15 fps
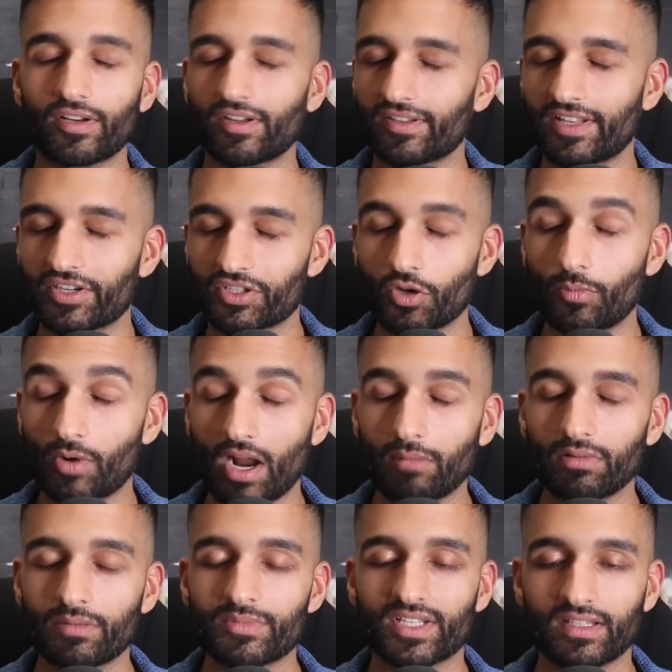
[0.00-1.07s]
there's no
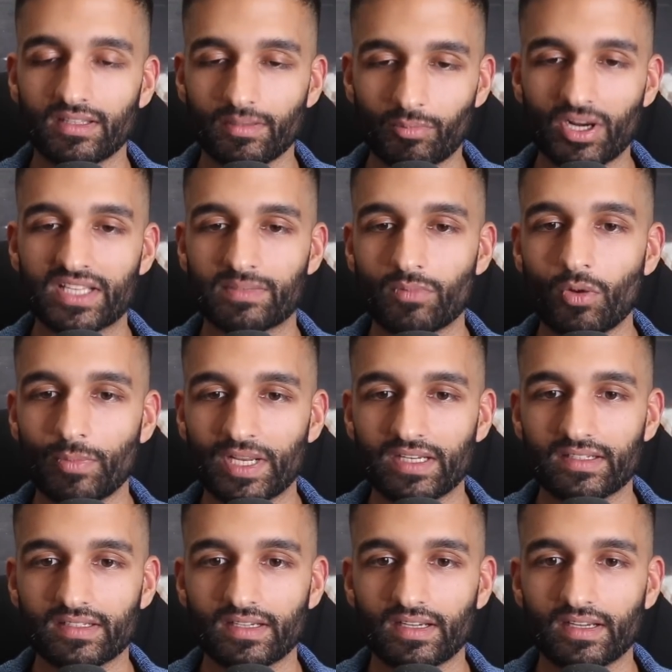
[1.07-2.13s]
problems in the present
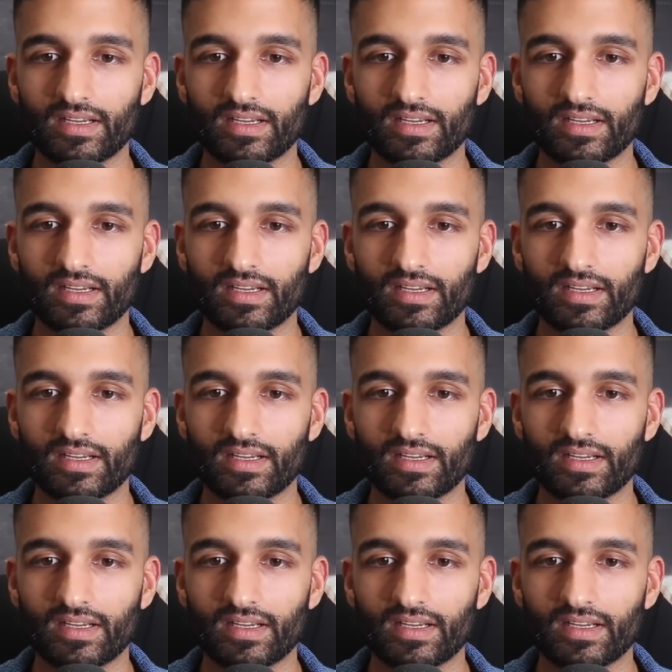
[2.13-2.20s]
moment.